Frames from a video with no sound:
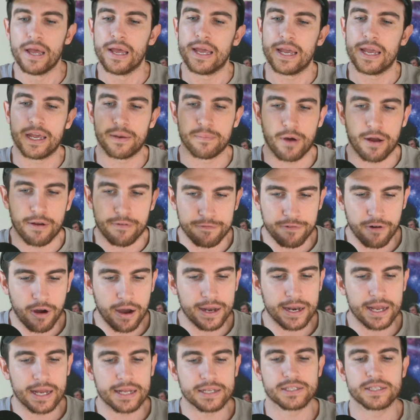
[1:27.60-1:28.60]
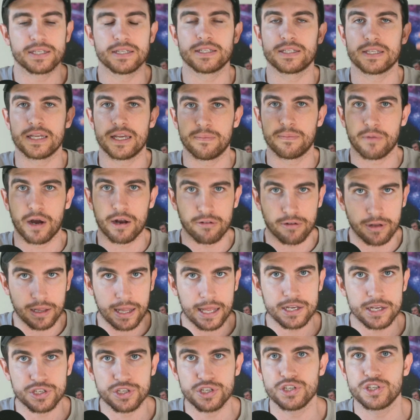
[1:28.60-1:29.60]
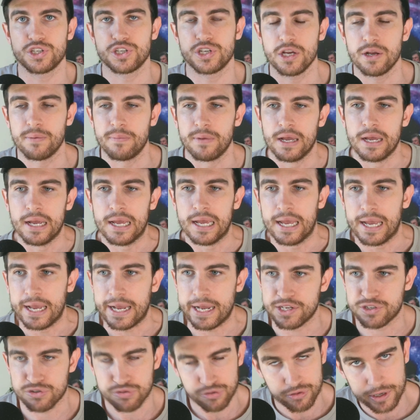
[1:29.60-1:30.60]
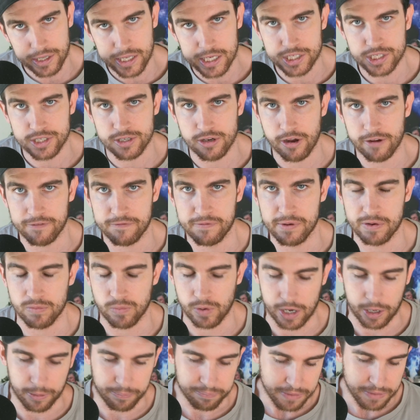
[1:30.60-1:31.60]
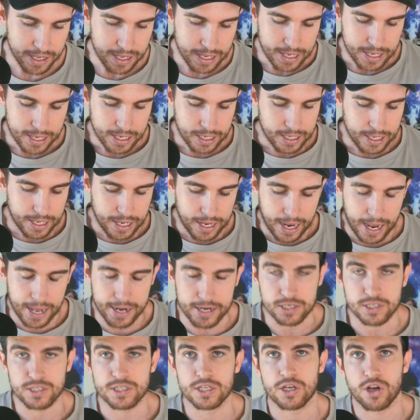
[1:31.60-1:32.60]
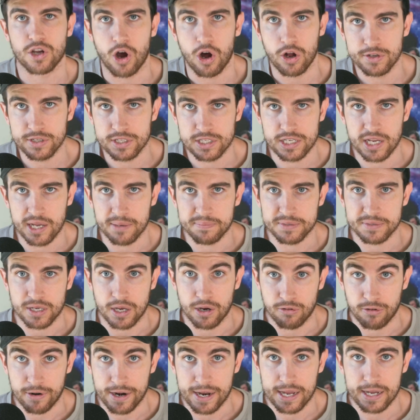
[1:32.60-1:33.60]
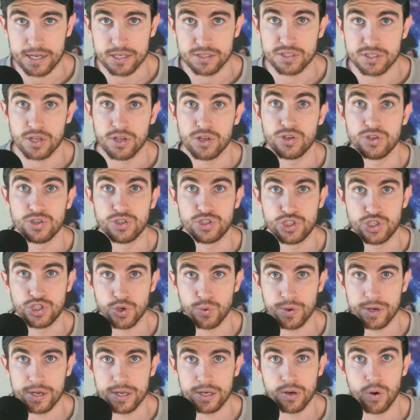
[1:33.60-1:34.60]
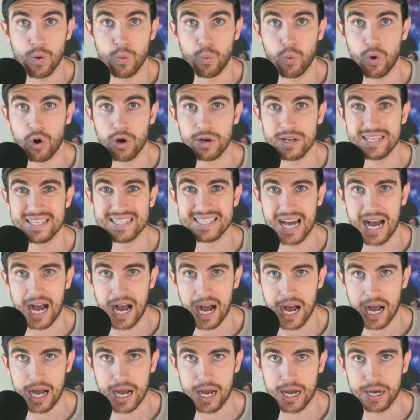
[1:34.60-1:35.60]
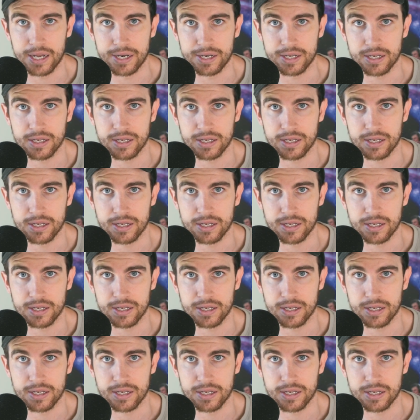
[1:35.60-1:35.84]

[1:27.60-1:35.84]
in my finances, in my relationship. It's really served me well. And it's the concept around doing what is hard,